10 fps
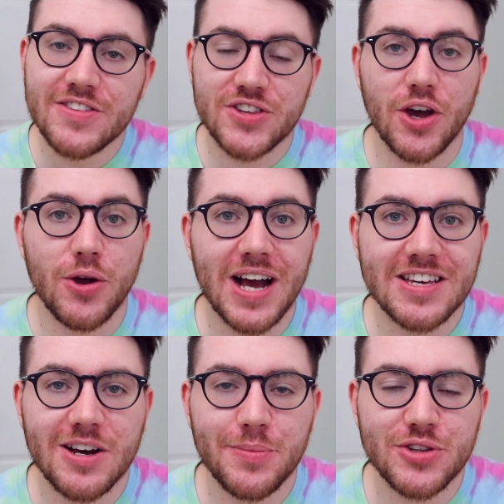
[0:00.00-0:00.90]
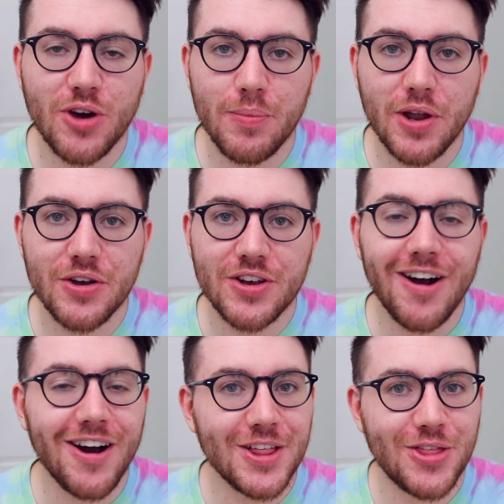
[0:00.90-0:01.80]
So as I'm a top bloke,
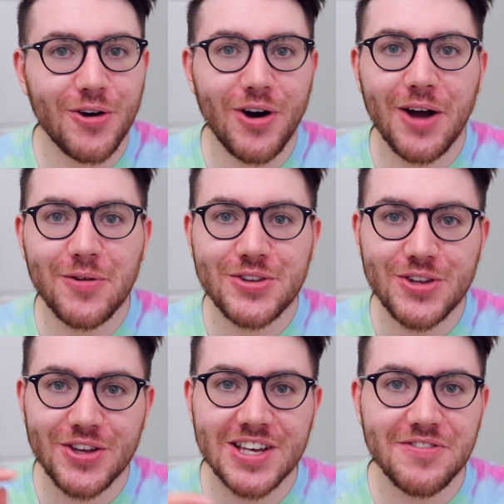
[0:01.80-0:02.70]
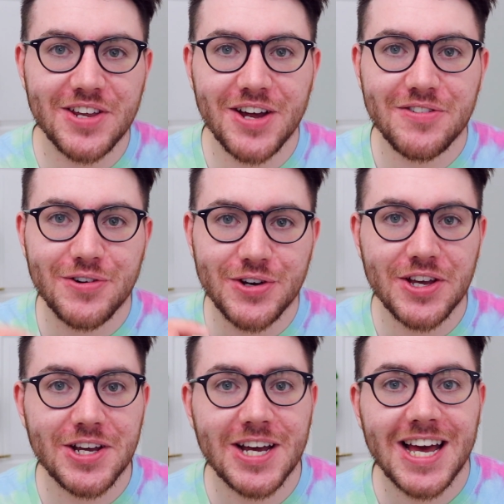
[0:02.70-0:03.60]
I thought I would do this video for
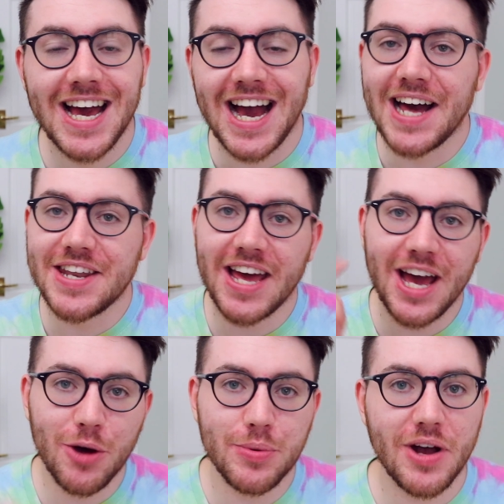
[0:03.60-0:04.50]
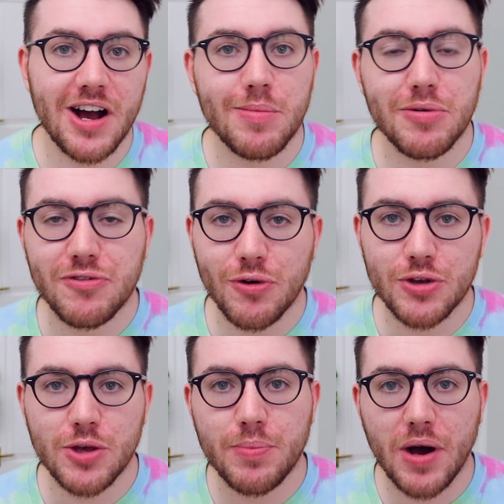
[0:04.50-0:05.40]
you and help you out
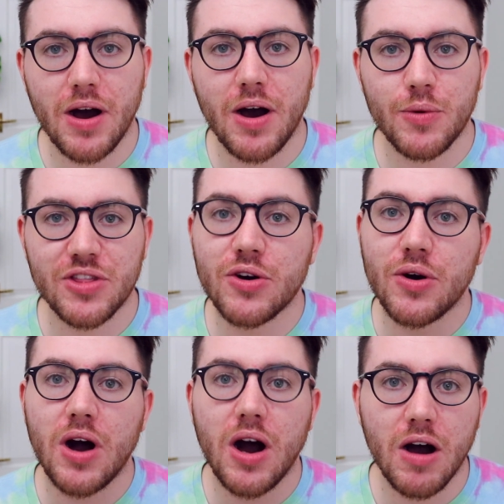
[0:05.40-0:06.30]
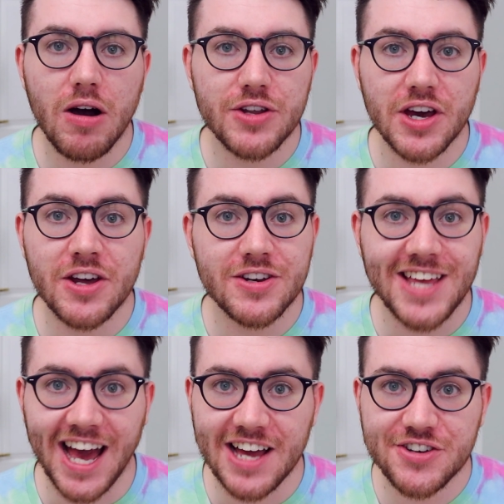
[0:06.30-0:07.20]
before you part with your
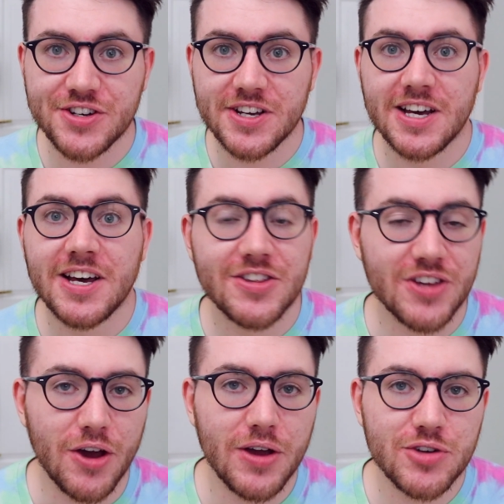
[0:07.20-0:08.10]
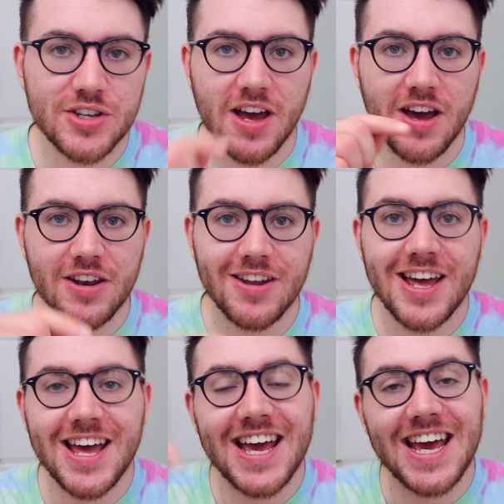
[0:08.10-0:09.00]
hard-earned cash. So in return,
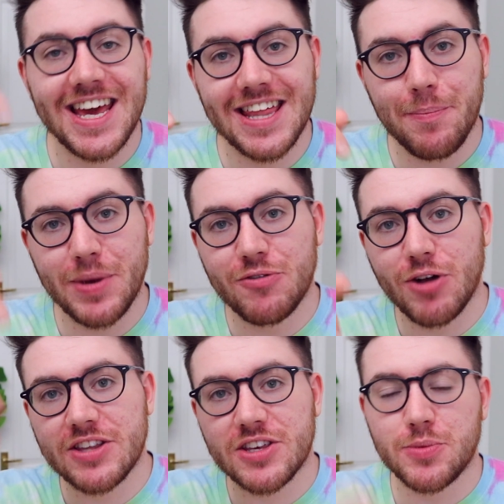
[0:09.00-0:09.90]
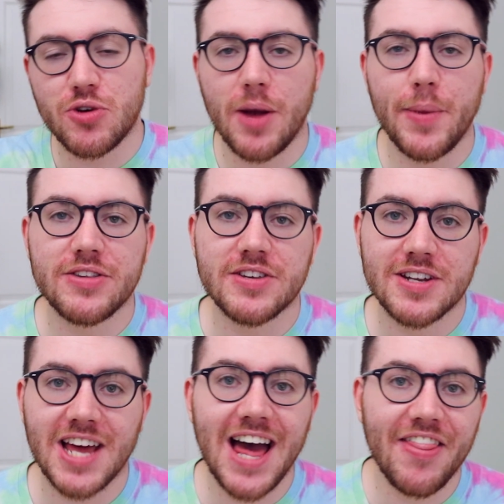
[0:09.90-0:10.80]
hit that big red subscribe
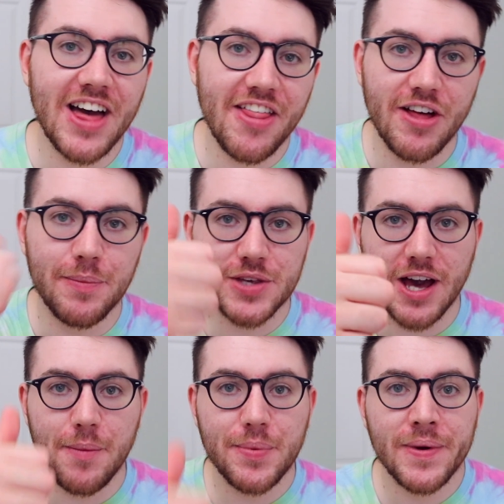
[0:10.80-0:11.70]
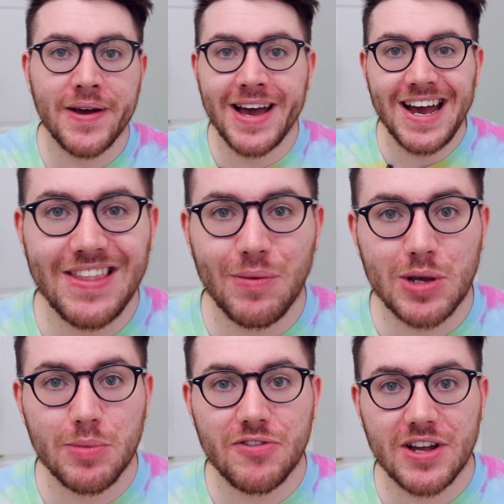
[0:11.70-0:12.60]
button and that thumbs up, and then
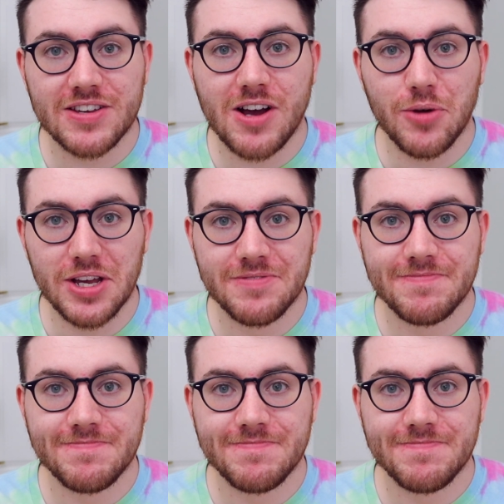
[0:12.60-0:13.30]
we can be friends, can't we?